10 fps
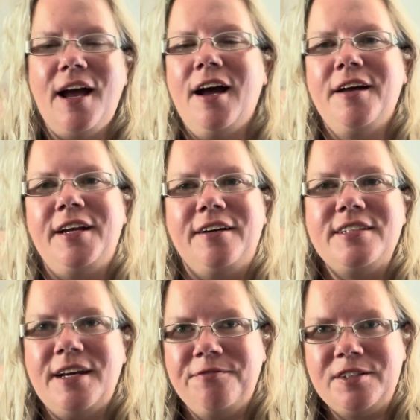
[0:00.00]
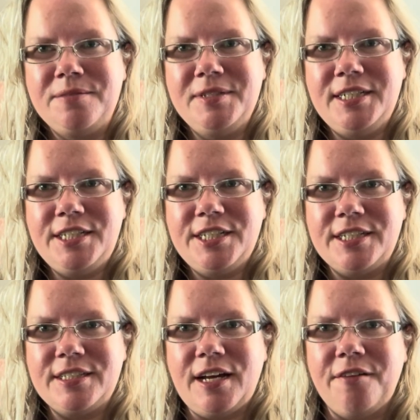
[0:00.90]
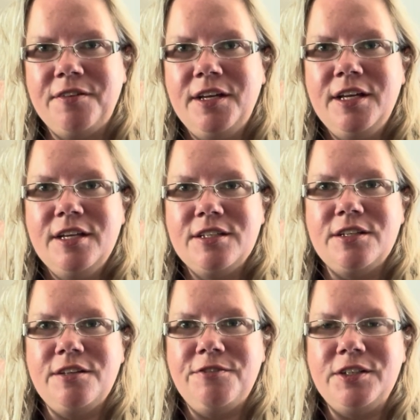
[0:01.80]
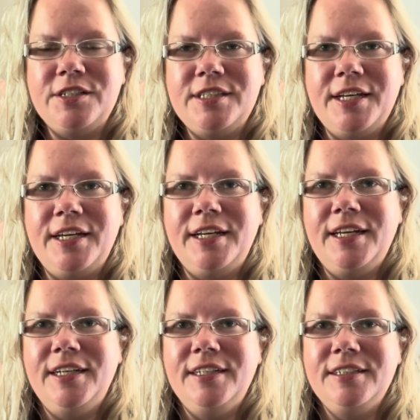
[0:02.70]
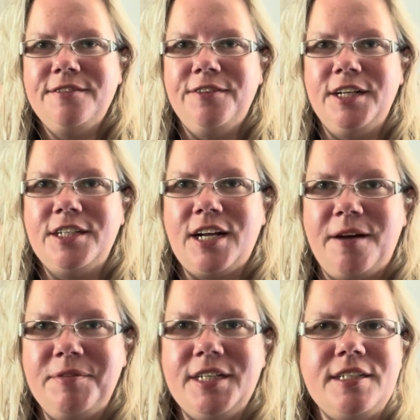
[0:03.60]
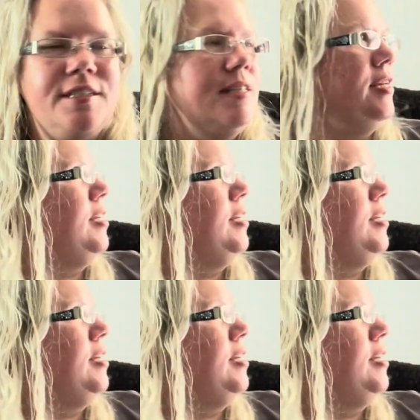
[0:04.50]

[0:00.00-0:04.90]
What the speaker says: Now it's time for some stitching stuff. So the first thing is finished objects.